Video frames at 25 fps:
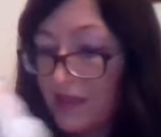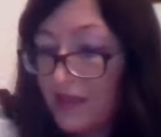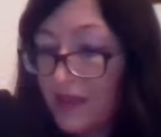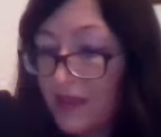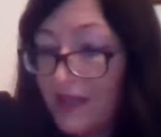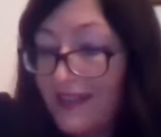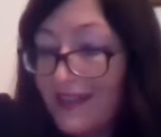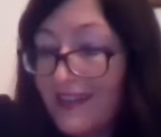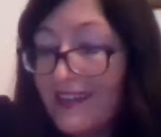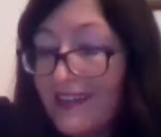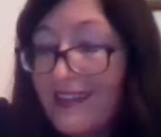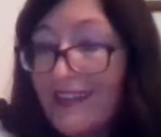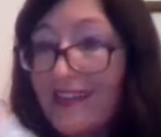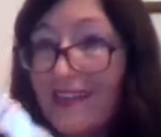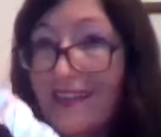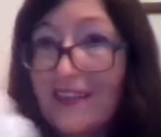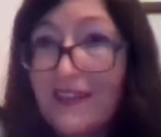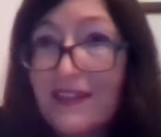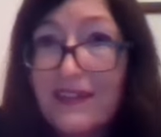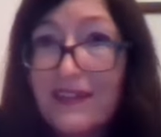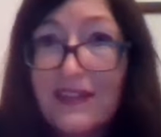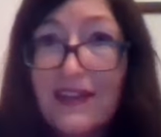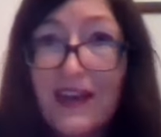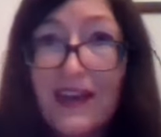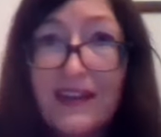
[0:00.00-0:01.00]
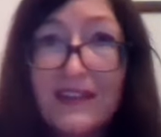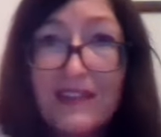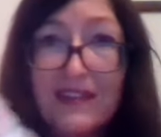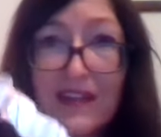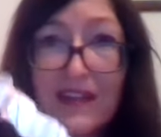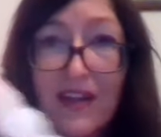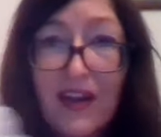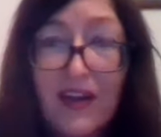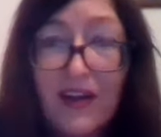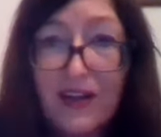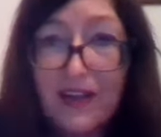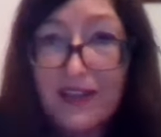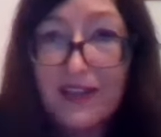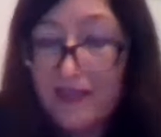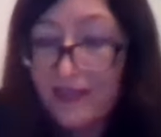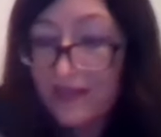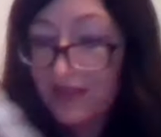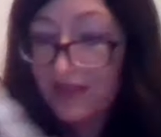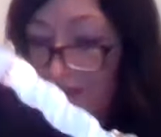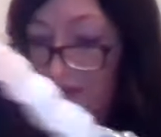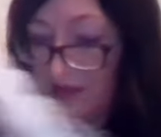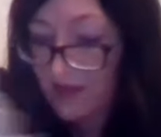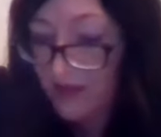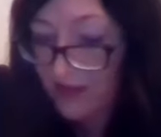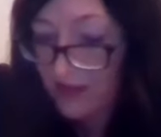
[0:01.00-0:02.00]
healing, and light.